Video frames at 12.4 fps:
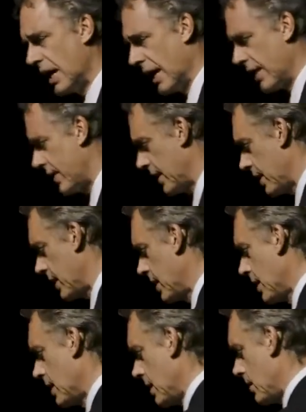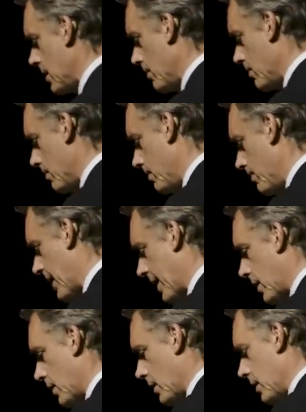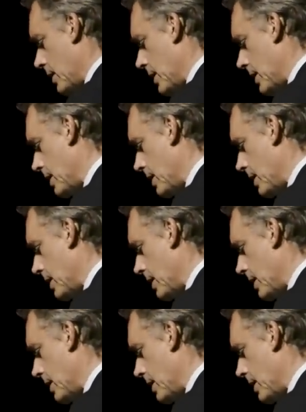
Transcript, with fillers: I think Becker